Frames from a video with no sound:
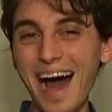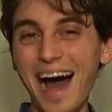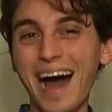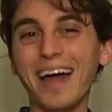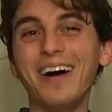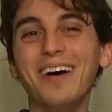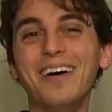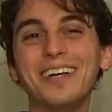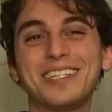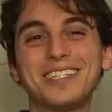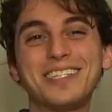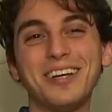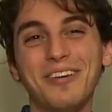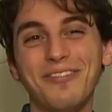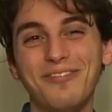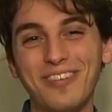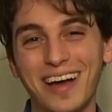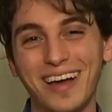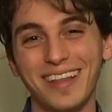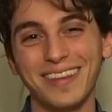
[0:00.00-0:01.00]
I
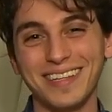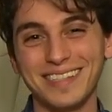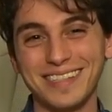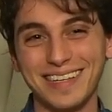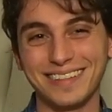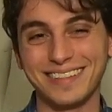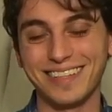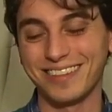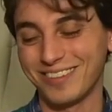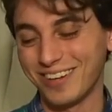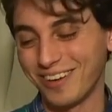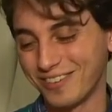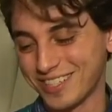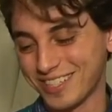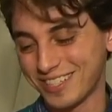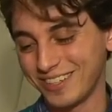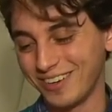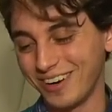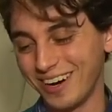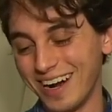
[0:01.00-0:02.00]
also found this at the thrift
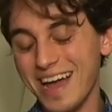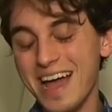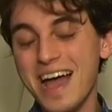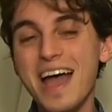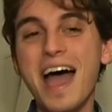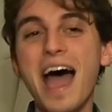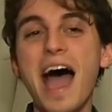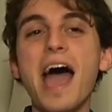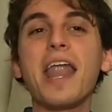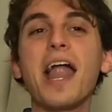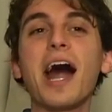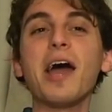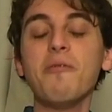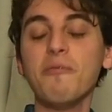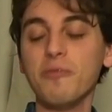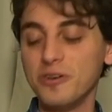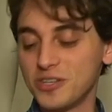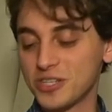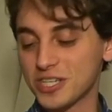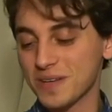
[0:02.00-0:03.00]
store and I
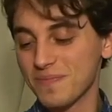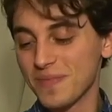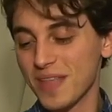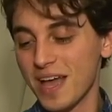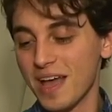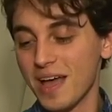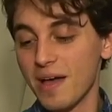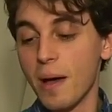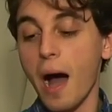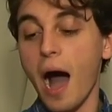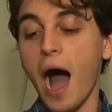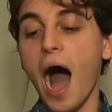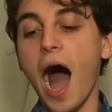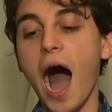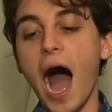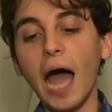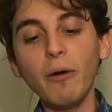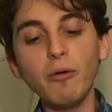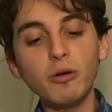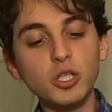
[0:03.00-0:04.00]
was,
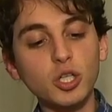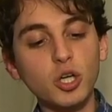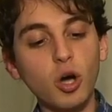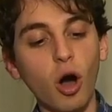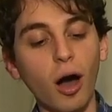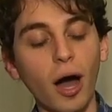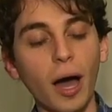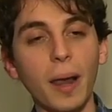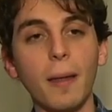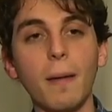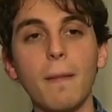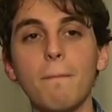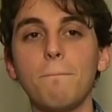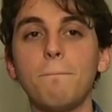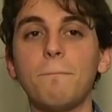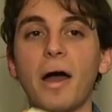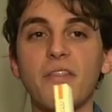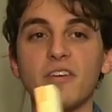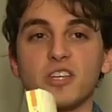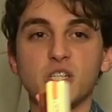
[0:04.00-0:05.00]
I was caught
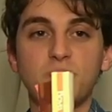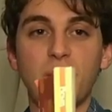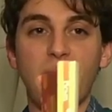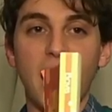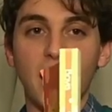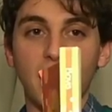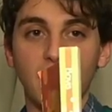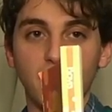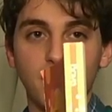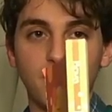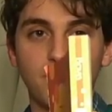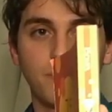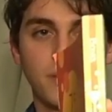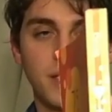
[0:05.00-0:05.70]
by the spine.